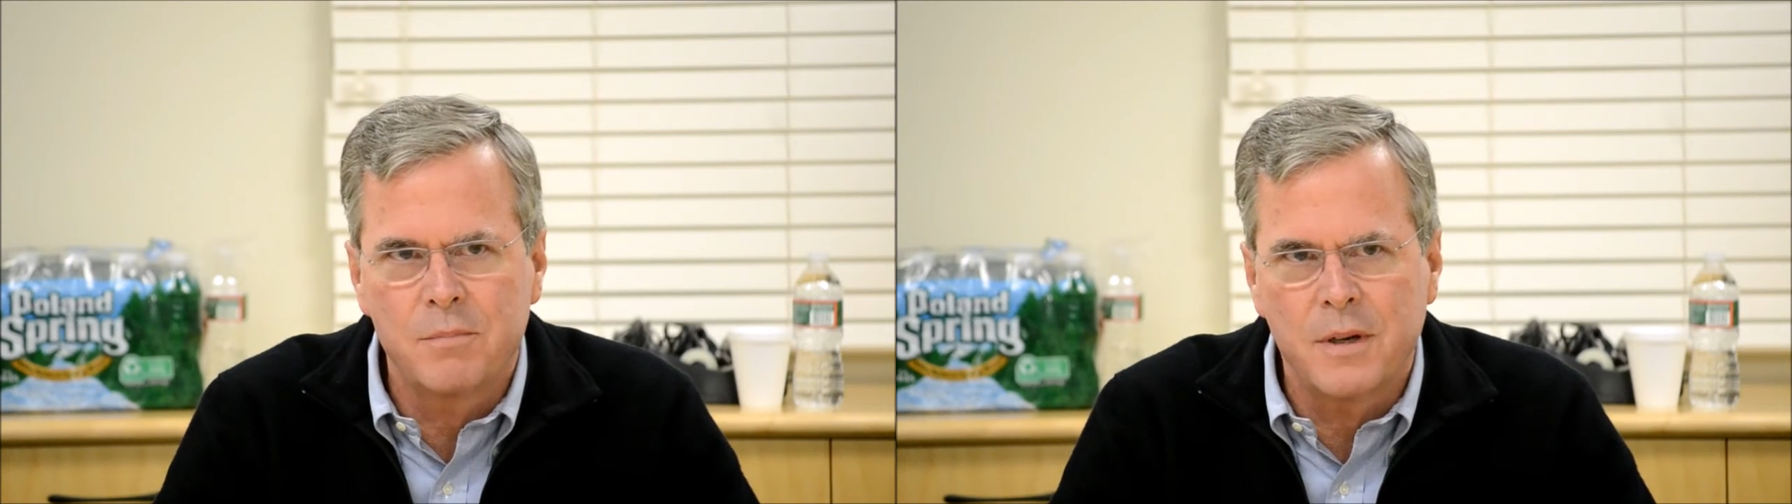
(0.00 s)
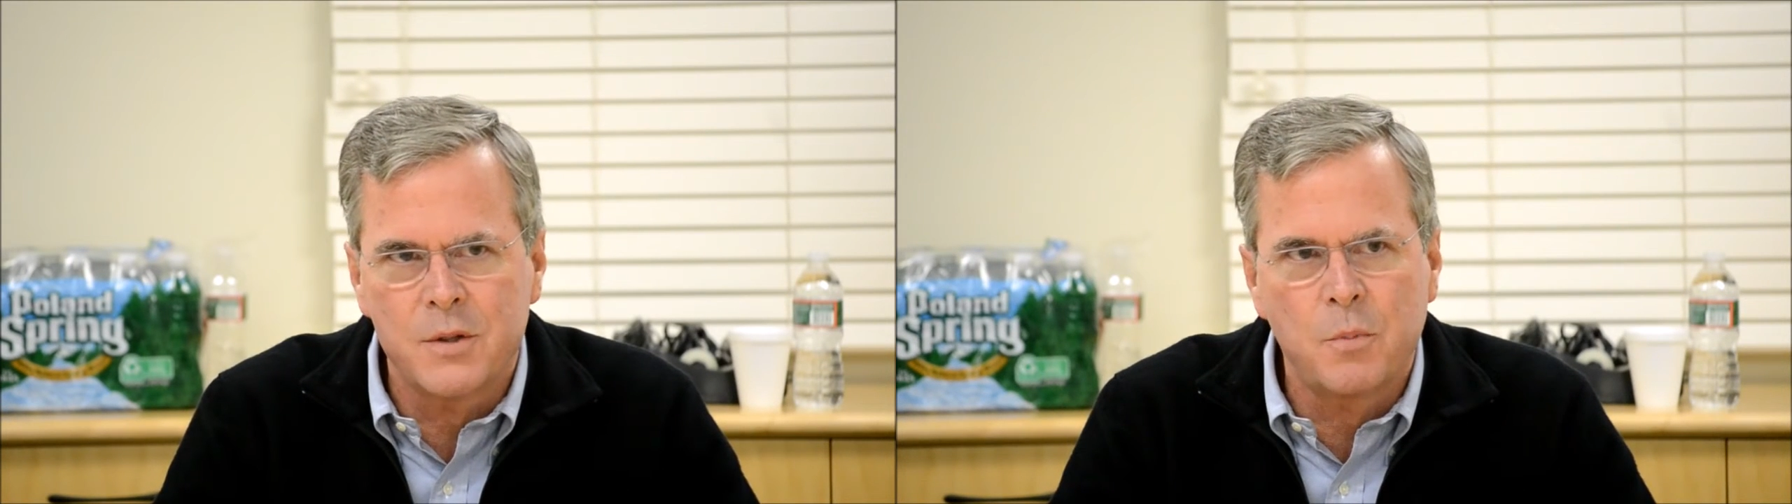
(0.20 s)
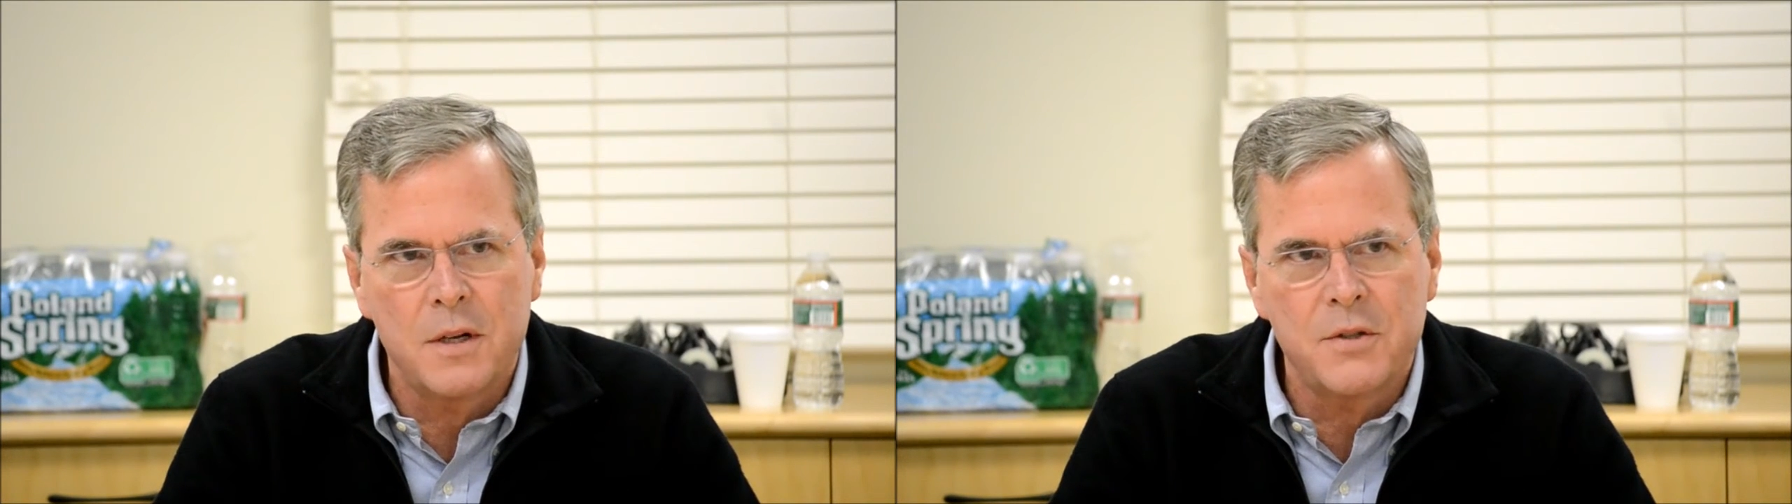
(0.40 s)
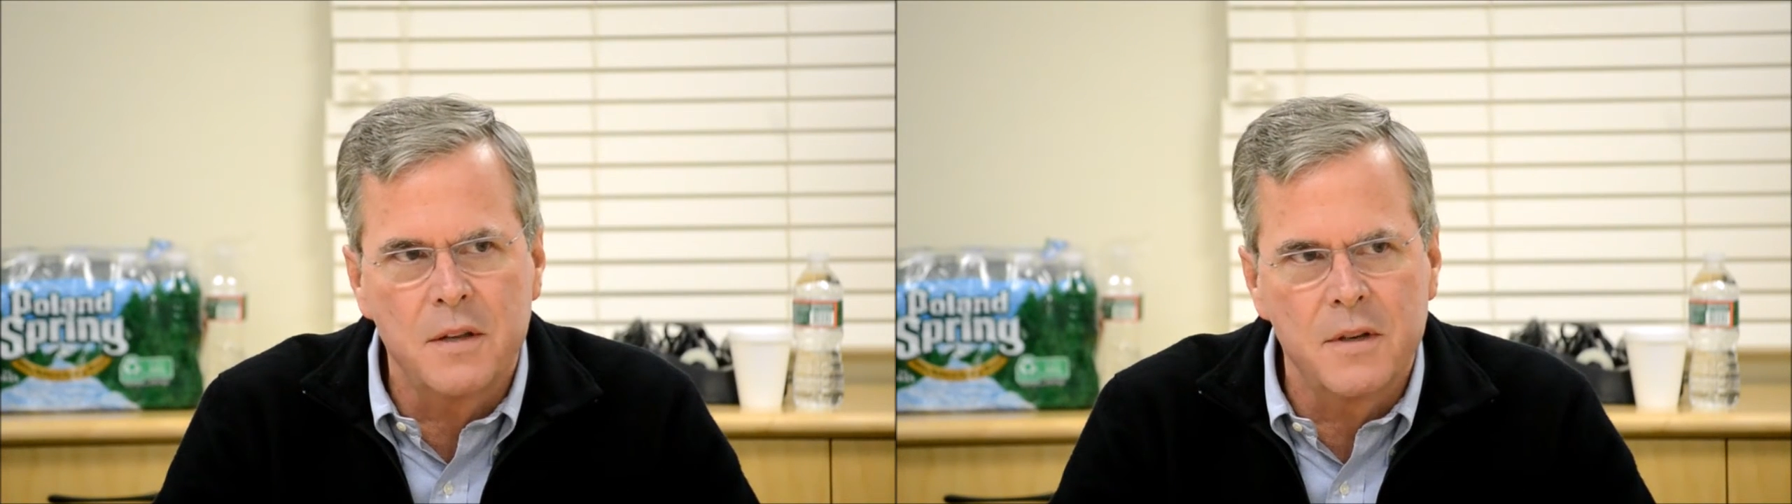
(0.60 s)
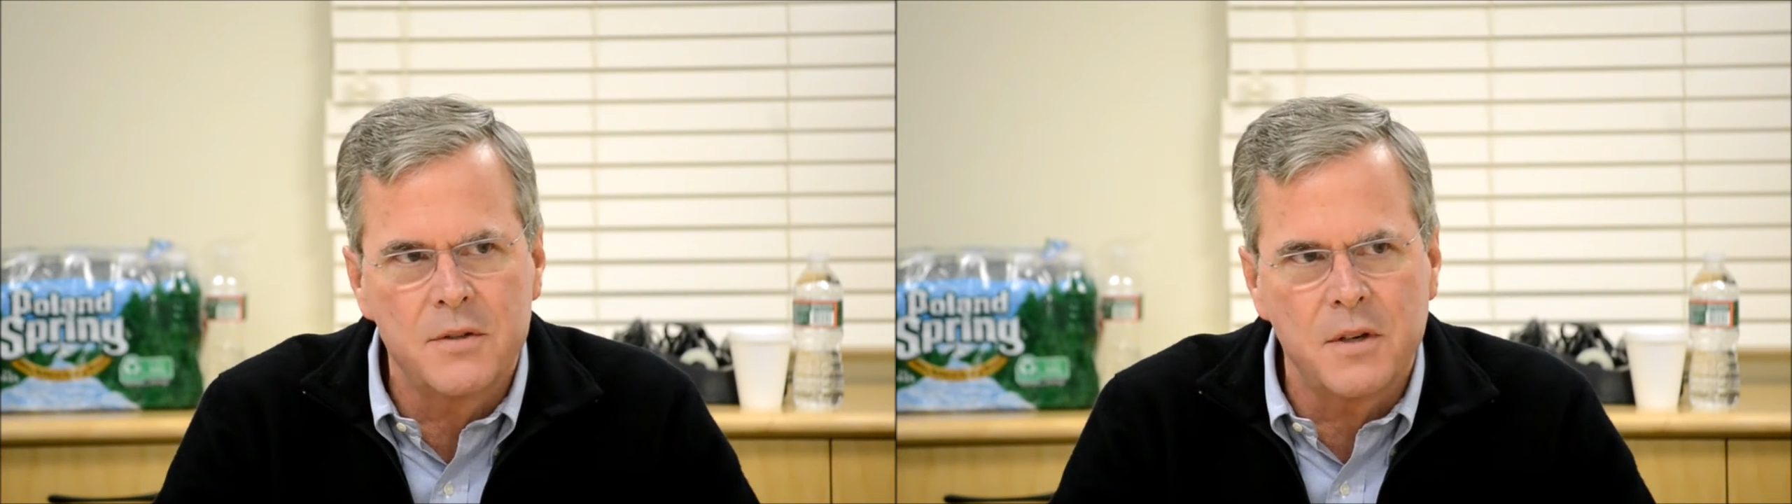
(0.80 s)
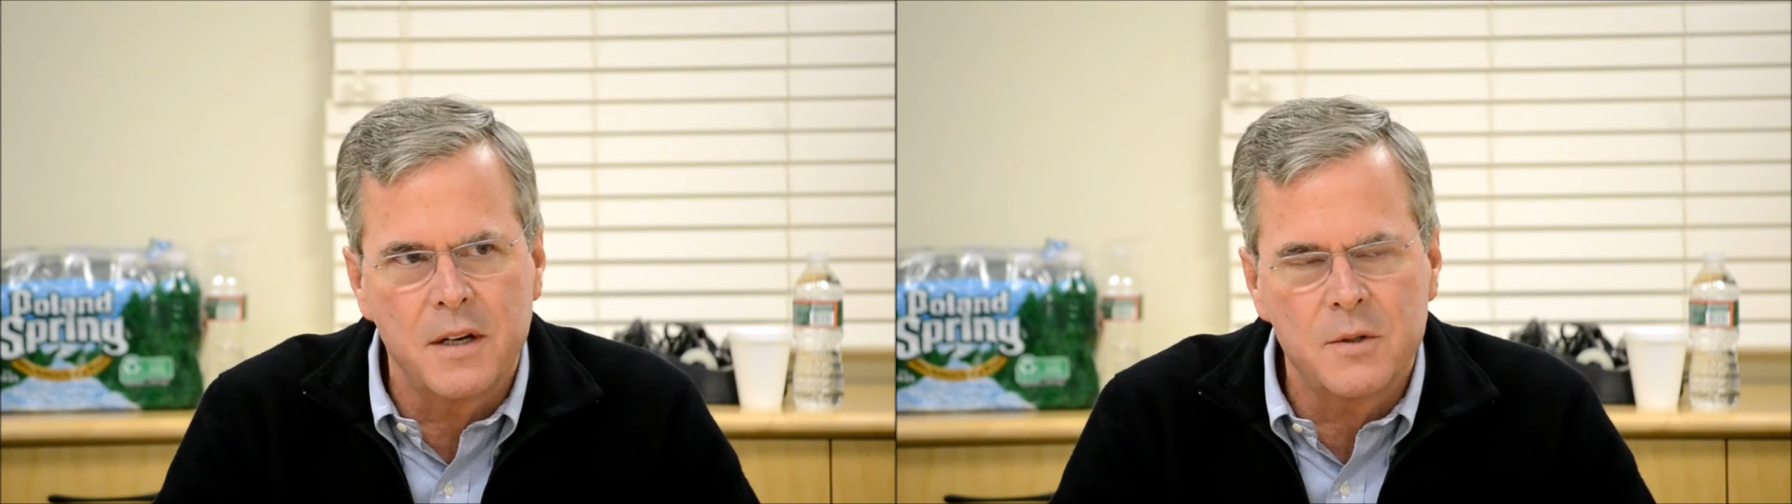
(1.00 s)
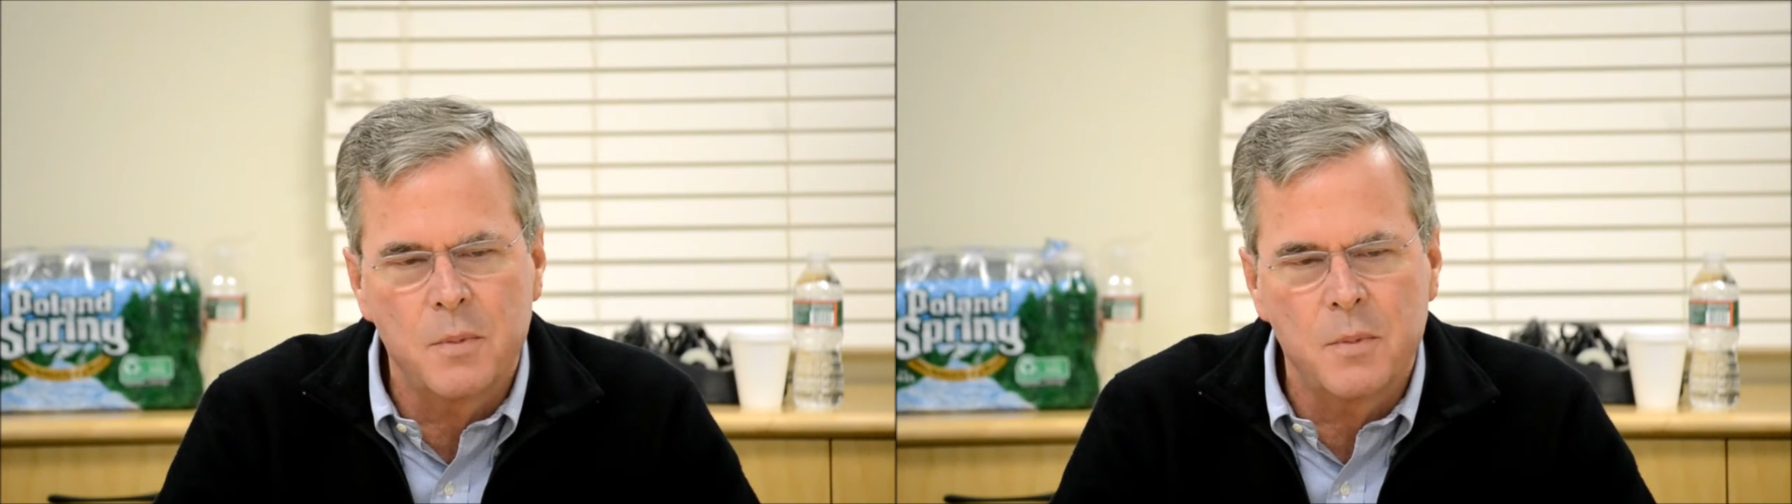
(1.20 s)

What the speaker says: expressing these things